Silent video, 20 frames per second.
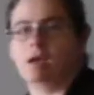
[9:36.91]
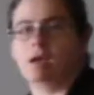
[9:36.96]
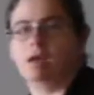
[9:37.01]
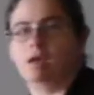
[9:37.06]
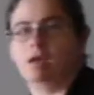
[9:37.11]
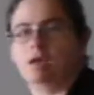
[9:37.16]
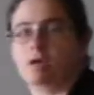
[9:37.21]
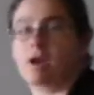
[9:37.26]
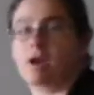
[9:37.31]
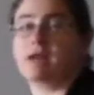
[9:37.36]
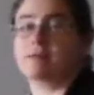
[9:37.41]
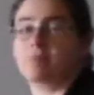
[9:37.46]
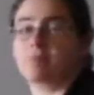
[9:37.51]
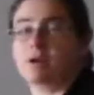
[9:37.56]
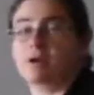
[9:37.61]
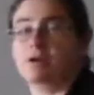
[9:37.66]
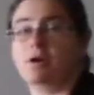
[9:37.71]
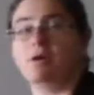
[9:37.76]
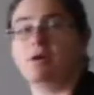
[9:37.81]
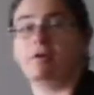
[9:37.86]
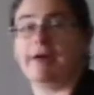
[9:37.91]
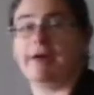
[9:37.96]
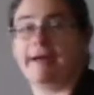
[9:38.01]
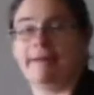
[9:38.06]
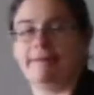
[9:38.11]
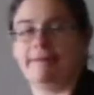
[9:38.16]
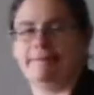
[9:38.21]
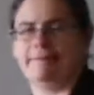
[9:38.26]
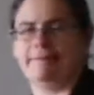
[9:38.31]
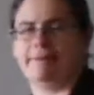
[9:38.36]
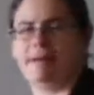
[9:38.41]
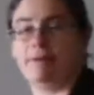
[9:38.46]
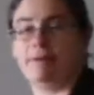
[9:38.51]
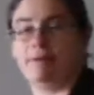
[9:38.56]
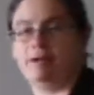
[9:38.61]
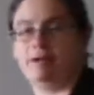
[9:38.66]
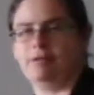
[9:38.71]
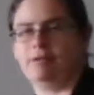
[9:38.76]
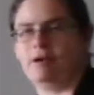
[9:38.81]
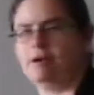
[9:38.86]
you guys want to know, right, how
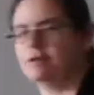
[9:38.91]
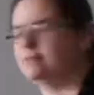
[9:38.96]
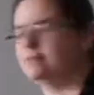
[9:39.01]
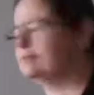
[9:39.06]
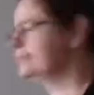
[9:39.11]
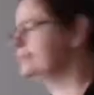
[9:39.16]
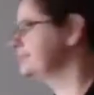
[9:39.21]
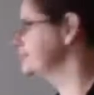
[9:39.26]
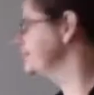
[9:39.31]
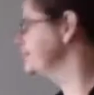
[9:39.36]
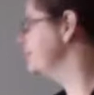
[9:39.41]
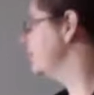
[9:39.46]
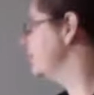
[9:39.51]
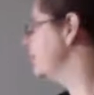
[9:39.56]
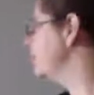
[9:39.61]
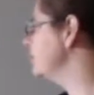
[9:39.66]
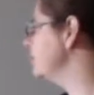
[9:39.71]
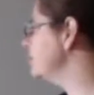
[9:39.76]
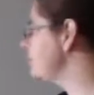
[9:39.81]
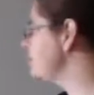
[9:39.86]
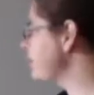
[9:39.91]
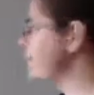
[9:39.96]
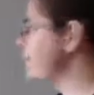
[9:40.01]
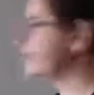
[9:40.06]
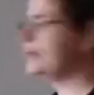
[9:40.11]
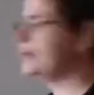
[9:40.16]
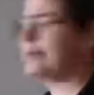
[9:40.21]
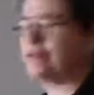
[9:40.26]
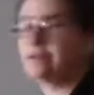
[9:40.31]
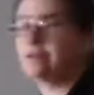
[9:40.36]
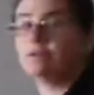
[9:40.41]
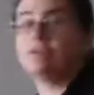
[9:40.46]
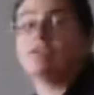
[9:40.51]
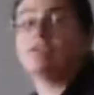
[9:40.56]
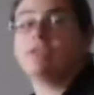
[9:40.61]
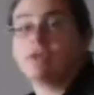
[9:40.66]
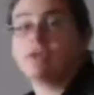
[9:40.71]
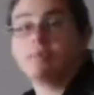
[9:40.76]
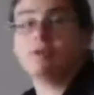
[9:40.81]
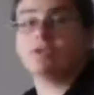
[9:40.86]
many there are? Let's stop and
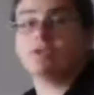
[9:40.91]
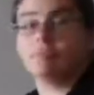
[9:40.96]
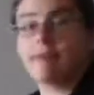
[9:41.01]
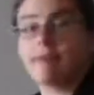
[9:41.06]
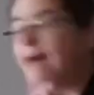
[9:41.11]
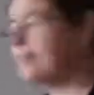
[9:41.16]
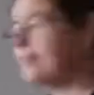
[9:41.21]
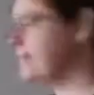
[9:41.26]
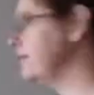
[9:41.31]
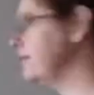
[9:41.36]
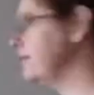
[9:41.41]
think about the math.